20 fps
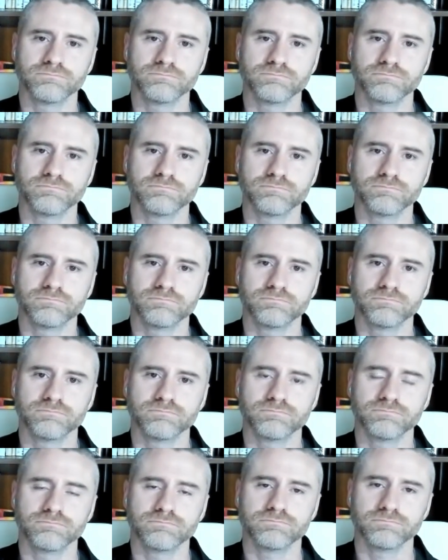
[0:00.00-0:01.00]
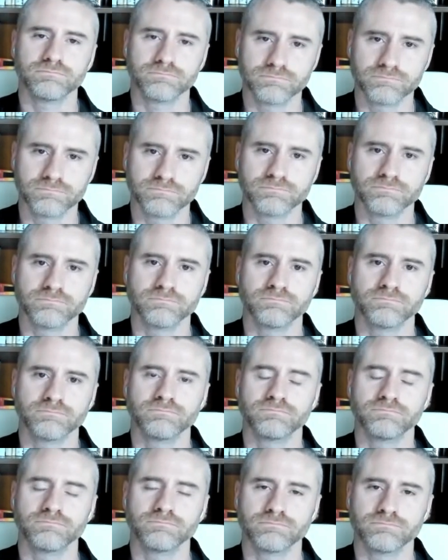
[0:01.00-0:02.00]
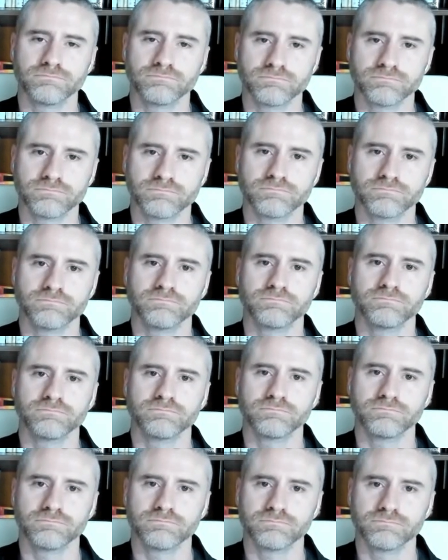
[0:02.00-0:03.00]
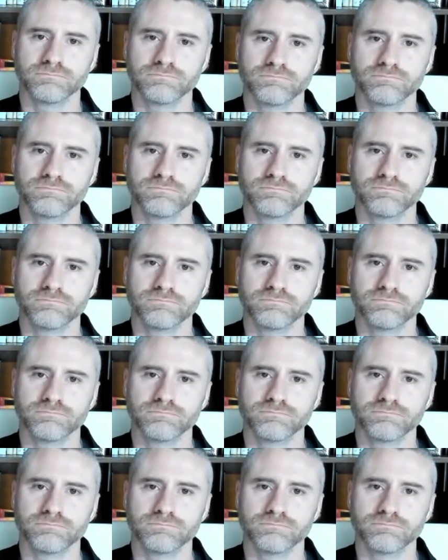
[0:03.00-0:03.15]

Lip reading: (not speaking)